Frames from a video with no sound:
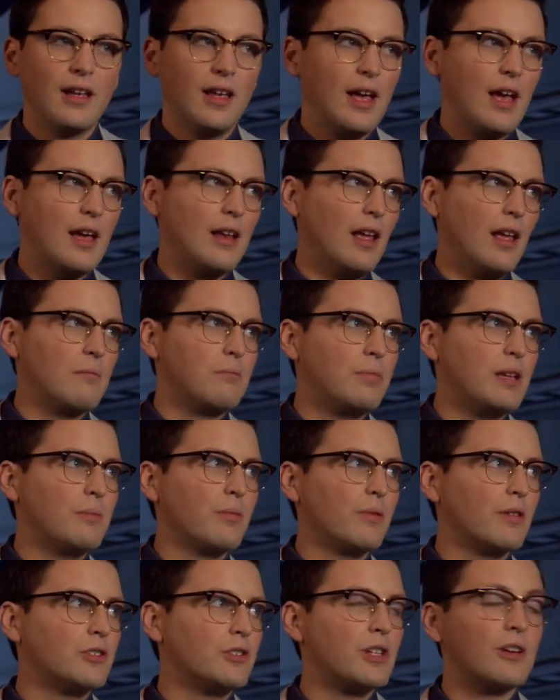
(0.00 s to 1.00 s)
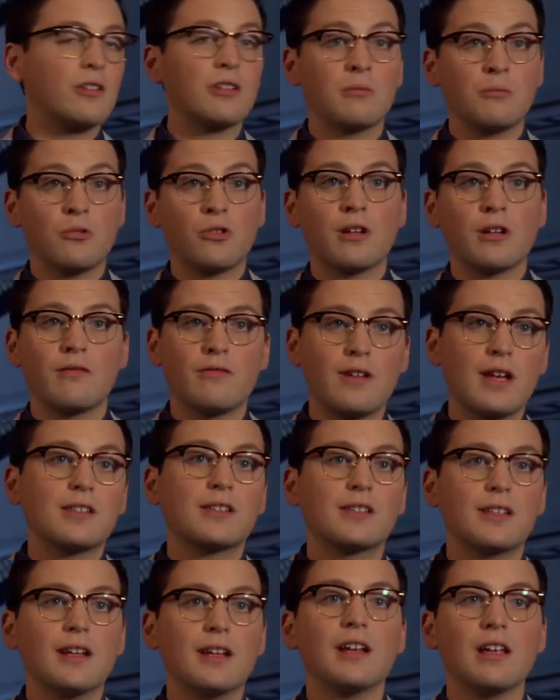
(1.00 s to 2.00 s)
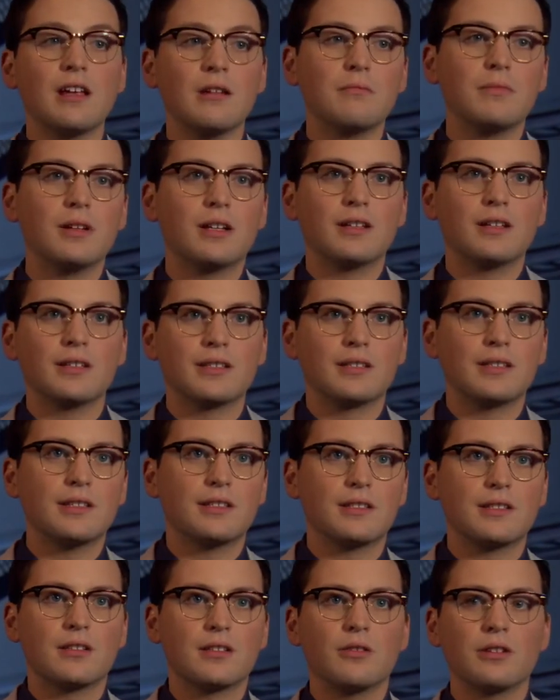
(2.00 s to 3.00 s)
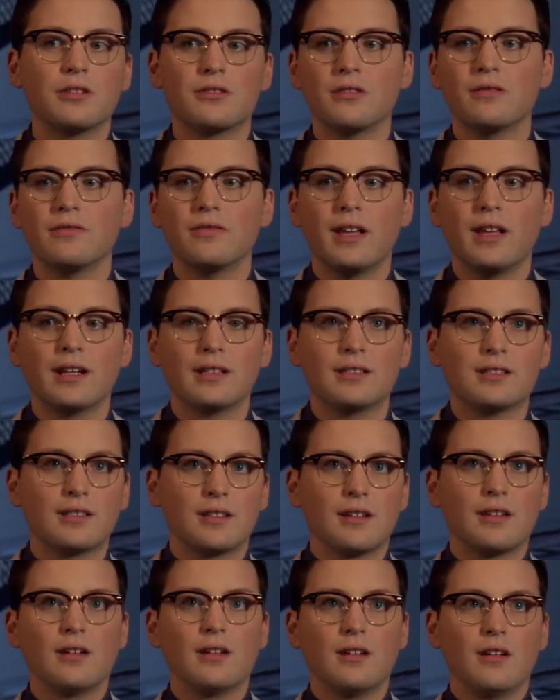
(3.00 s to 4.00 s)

And people are generally more invested in it because this is going to reflect